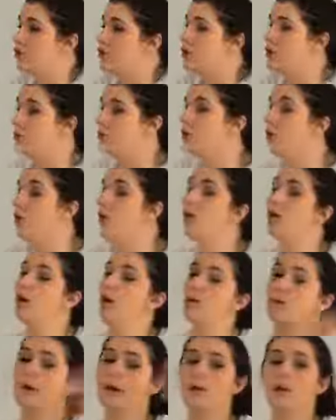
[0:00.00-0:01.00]
So it's all
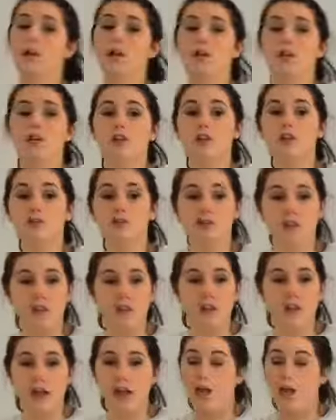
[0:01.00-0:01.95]
about using